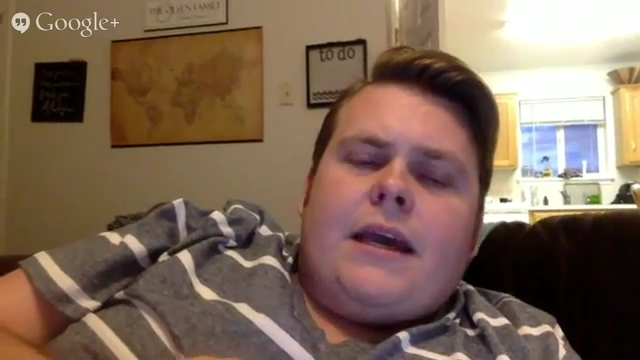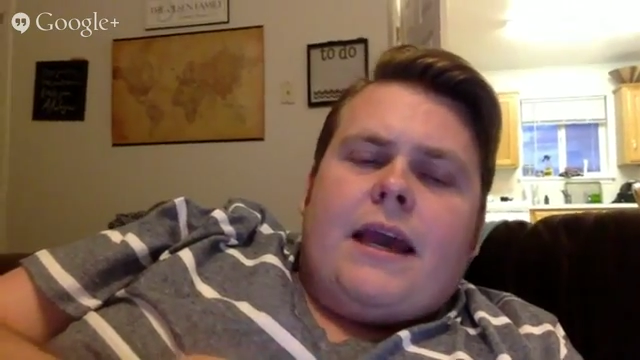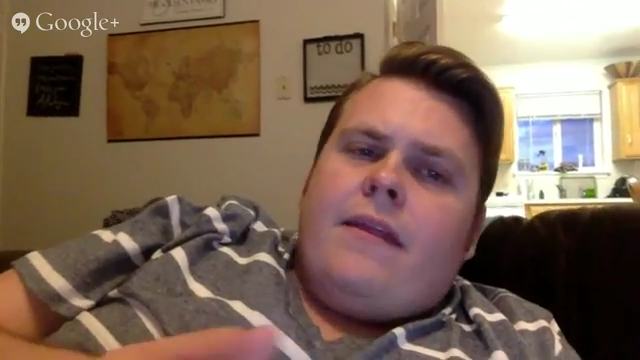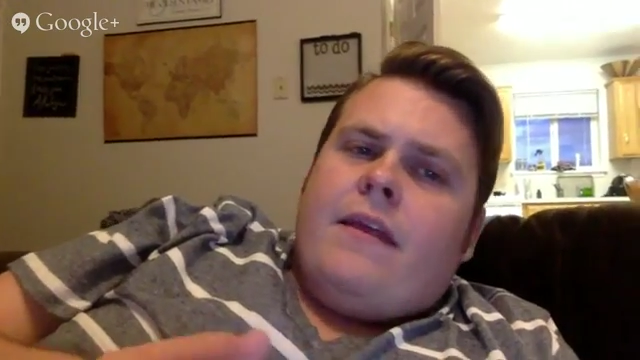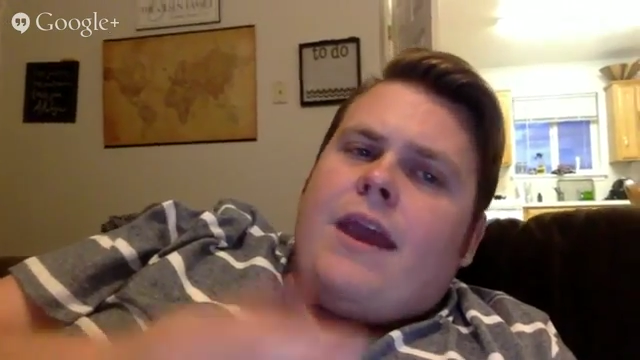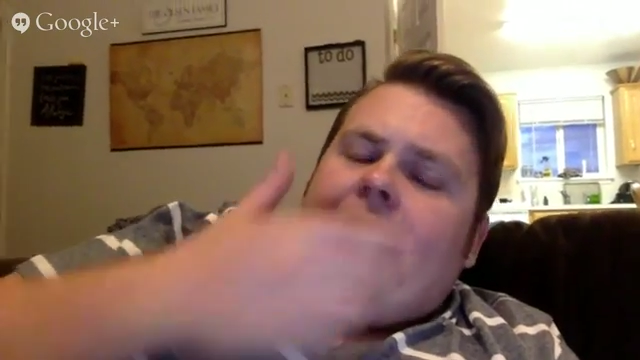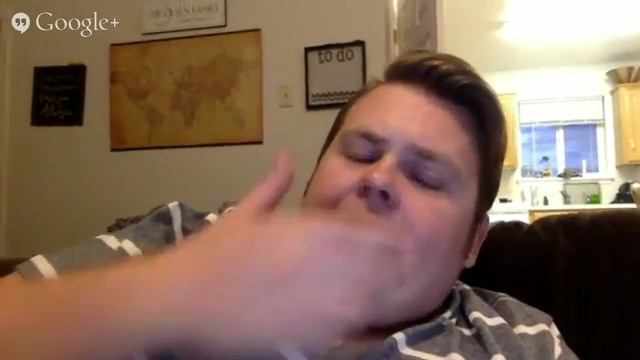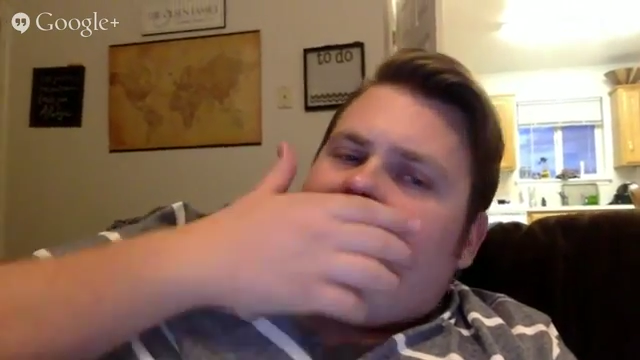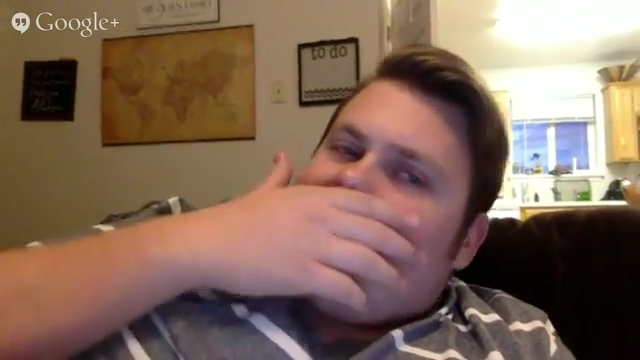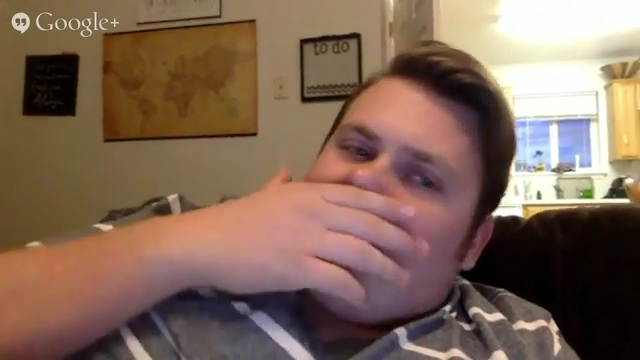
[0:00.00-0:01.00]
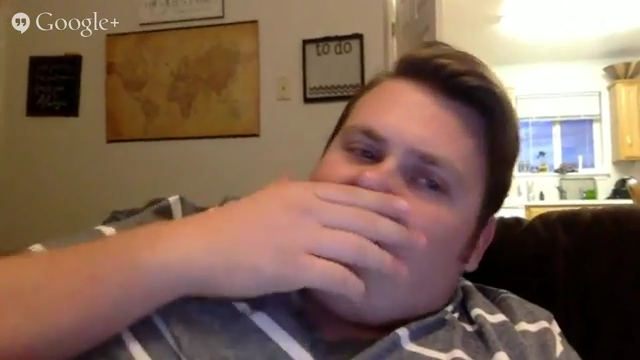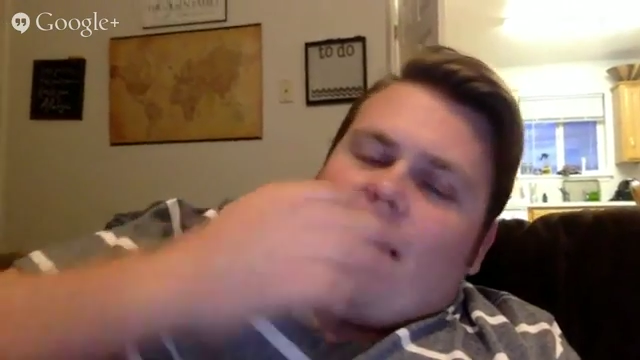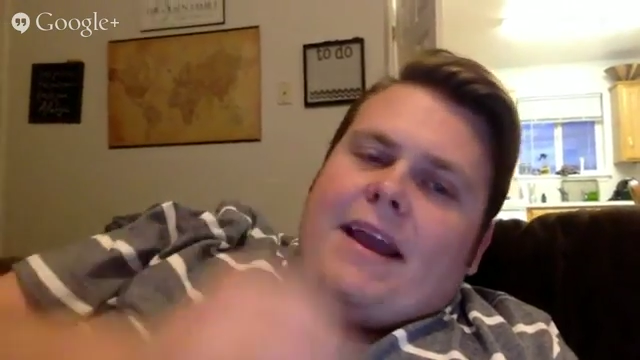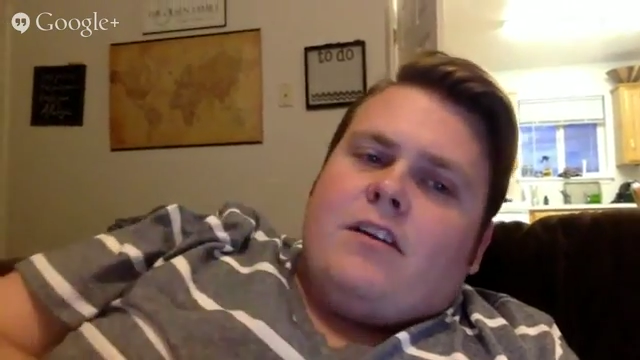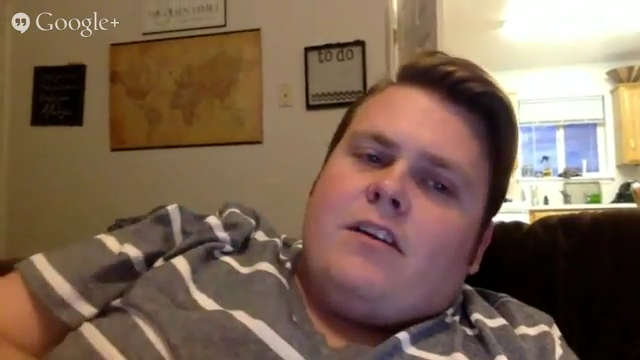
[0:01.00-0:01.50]
and then you add the
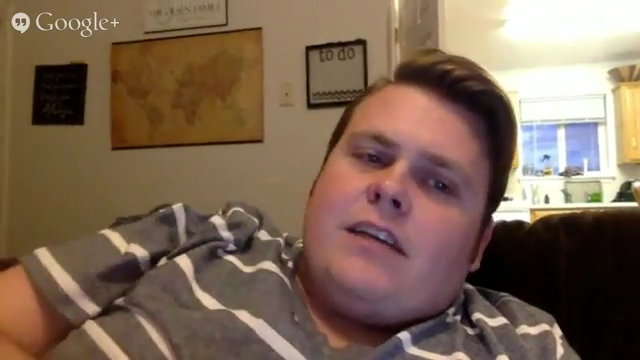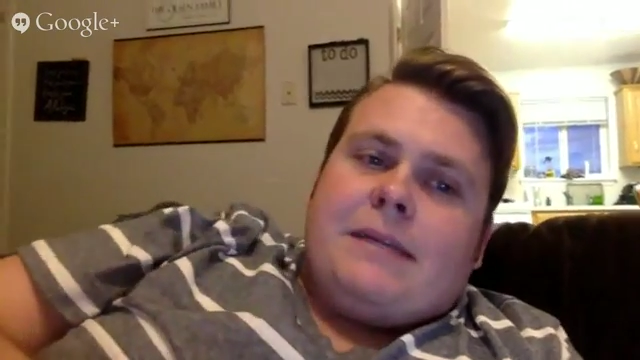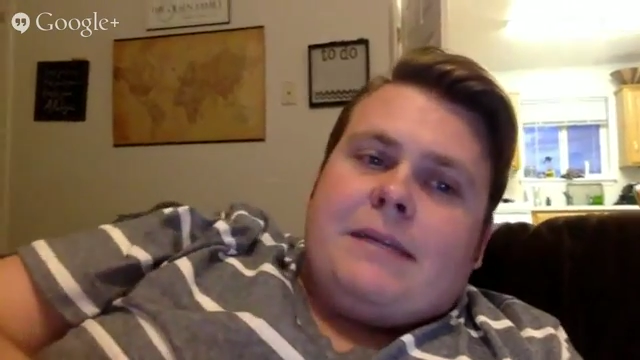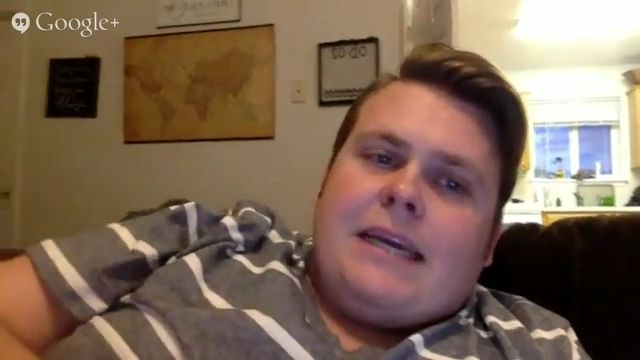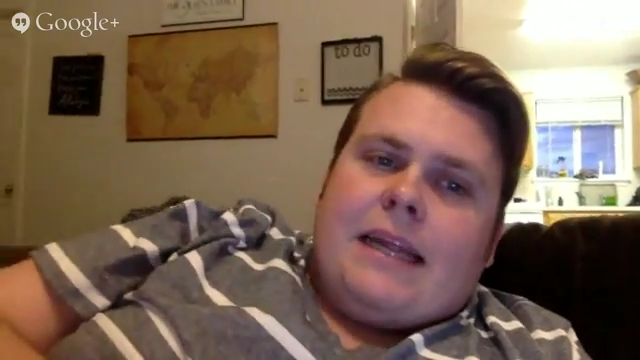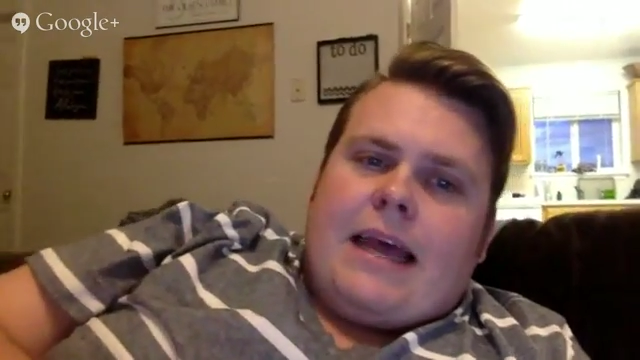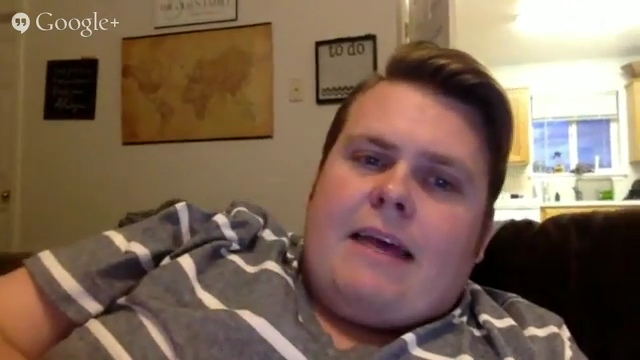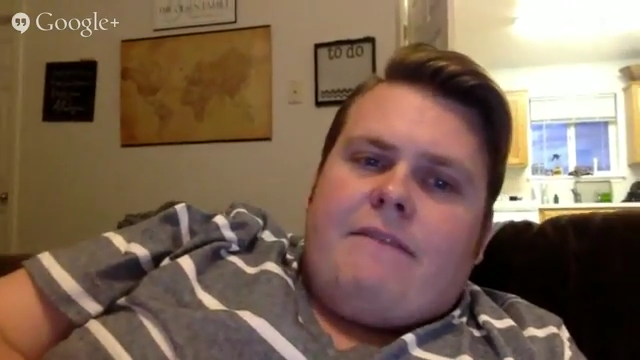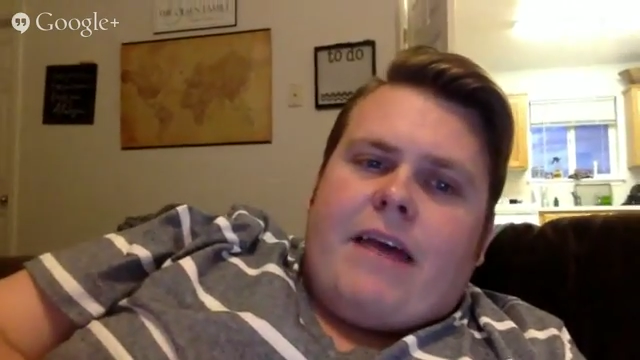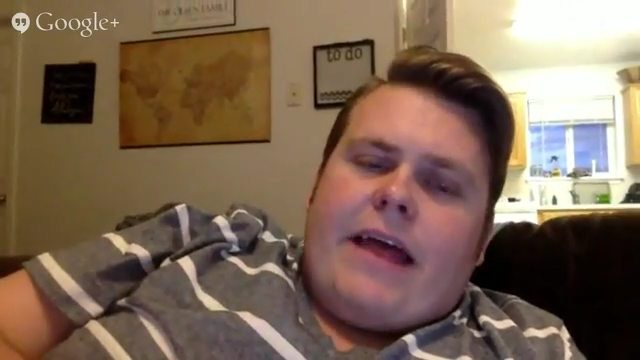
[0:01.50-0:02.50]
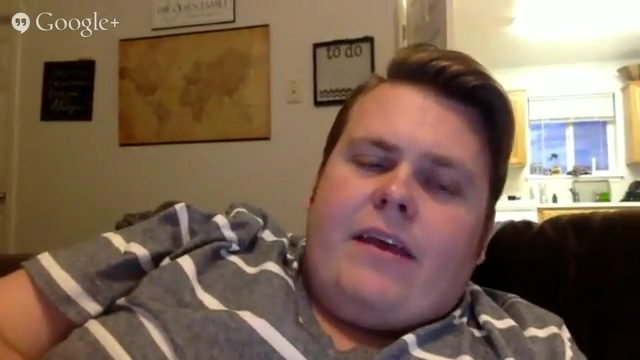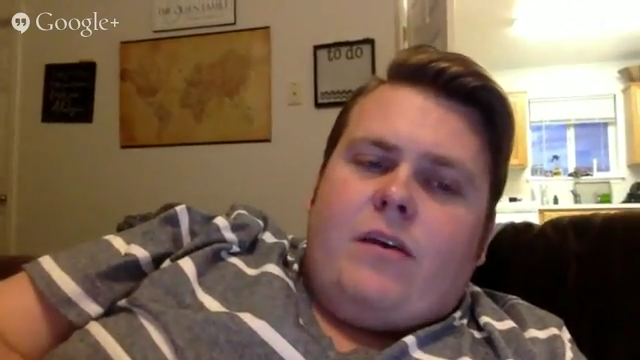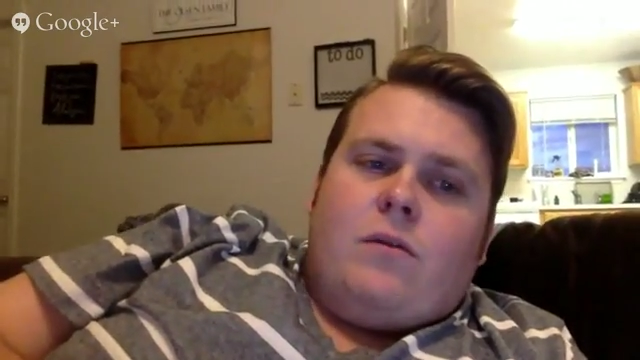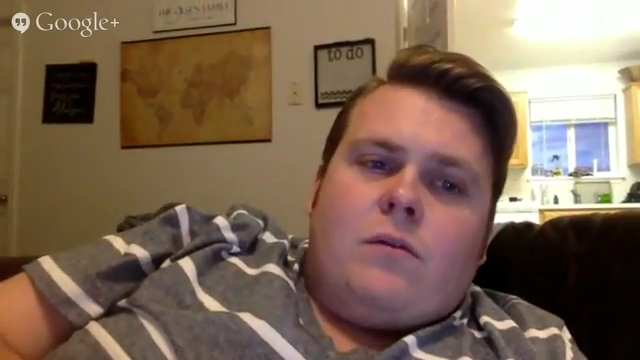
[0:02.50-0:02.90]
y-intercept to get that value